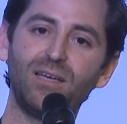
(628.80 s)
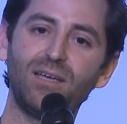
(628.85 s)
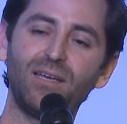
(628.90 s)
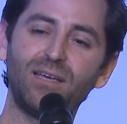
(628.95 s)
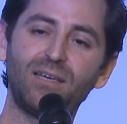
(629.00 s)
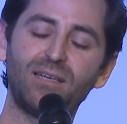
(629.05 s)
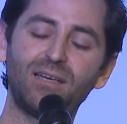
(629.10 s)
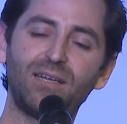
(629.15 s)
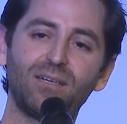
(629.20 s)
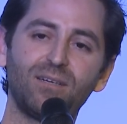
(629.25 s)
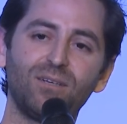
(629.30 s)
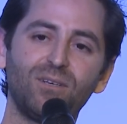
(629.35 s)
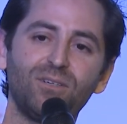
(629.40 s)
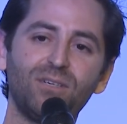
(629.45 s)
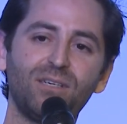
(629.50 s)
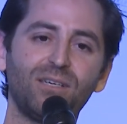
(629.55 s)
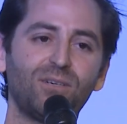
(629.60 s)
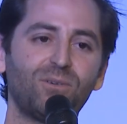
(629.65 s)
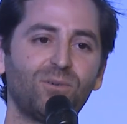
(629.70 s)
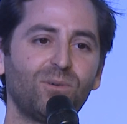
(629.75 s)
and at
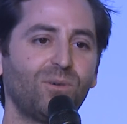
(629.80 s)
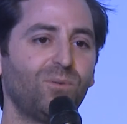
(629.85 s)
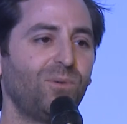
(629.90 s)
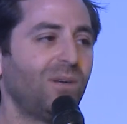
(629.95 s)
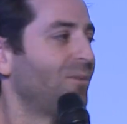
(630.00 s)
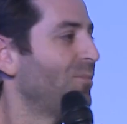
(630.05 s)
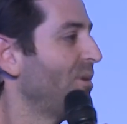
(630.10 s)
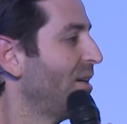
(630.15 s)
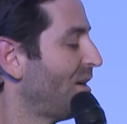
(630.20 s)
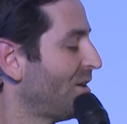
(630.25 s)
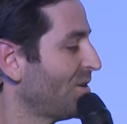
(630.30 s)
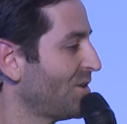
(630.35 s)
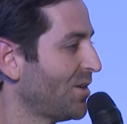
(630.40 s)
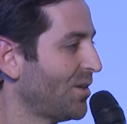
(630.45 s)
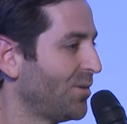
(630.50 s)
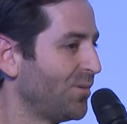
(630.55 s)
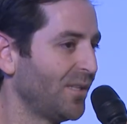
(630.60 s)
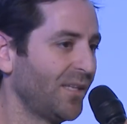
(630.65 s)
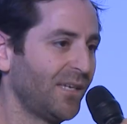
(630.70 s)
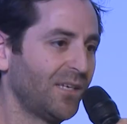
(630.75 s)
Learneo, we also
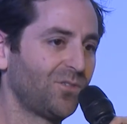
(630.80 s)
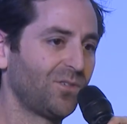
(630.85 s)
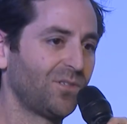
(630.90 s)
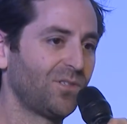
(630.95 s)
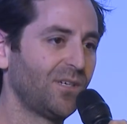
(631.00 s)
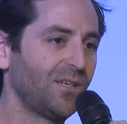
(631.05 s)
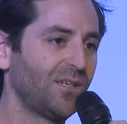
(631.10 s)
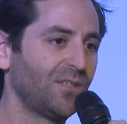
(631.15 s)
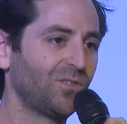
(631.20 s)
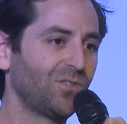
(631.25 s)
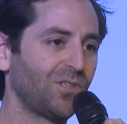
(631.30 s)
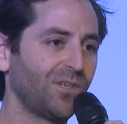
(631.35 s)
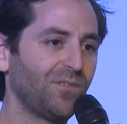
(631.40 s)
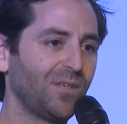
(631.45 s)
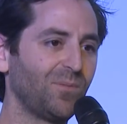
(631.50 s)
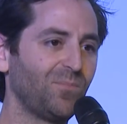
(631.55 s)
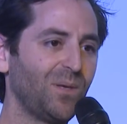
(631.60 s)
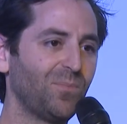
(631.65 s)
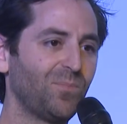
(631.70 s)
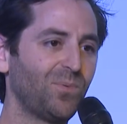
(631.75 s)
are really interested in
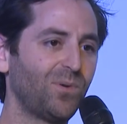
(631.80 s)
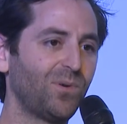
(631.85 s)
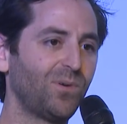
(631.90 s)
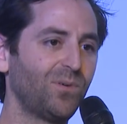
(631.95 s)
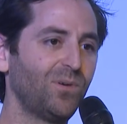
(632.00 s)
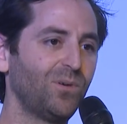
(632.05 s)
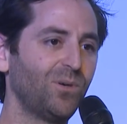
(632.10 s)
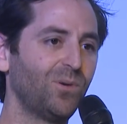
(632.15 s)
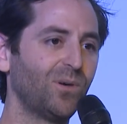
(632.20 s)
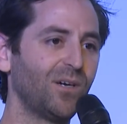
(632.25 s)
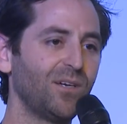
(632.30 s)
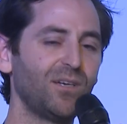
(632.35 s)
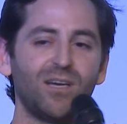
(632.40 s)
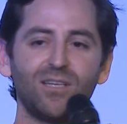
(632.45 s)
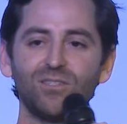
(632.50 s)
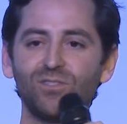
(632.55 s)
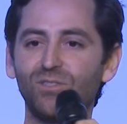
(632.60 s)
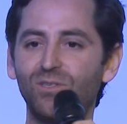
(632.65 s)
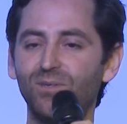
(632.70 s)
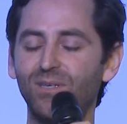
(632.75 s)
serving people who are
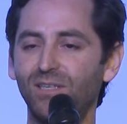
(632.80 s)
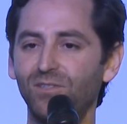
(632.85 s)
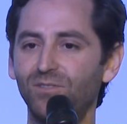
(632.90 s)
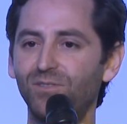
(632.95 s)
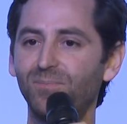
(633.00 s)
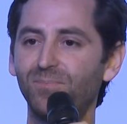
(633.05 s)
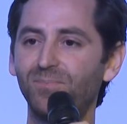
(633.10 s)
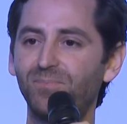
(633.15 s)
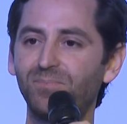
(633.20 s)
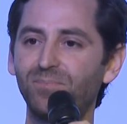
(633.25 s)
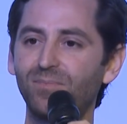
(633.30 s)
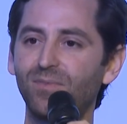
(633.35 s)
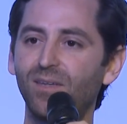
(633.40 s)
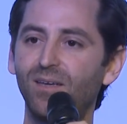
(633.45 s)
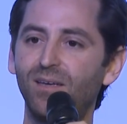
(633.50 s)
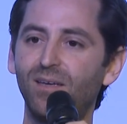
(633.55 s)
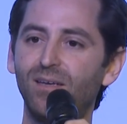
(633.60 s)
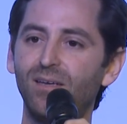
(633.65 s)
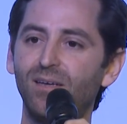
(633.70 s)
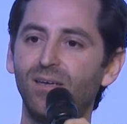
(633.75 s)
non-students.
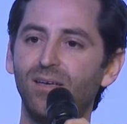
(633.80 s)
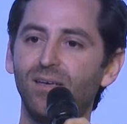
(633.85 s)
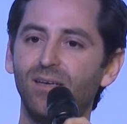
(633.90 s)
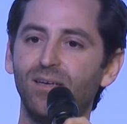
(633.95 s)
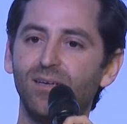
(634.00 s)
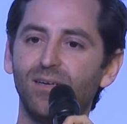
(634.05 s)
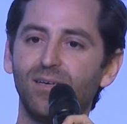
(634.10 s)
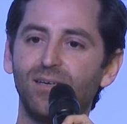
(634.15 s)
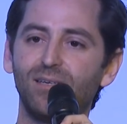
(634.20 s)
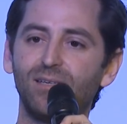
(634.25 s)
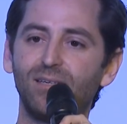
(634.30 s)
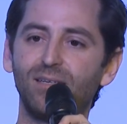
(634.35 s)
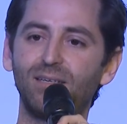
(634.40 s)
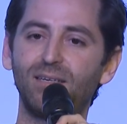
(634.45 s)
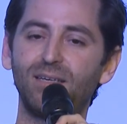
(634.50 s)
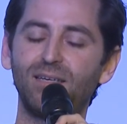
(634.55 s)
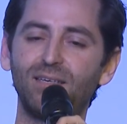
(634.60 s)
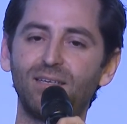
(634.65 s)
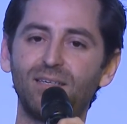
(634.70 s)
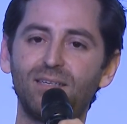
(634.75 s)

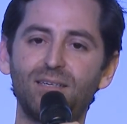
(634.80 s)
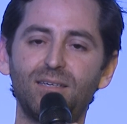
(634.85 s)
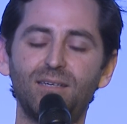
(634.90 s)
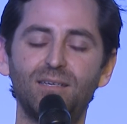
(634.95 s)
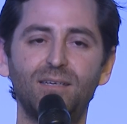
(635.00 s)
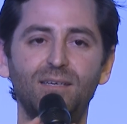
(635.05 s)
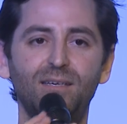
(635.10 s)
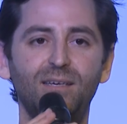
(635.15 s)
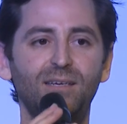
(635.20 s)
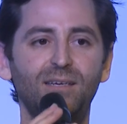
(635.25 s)
And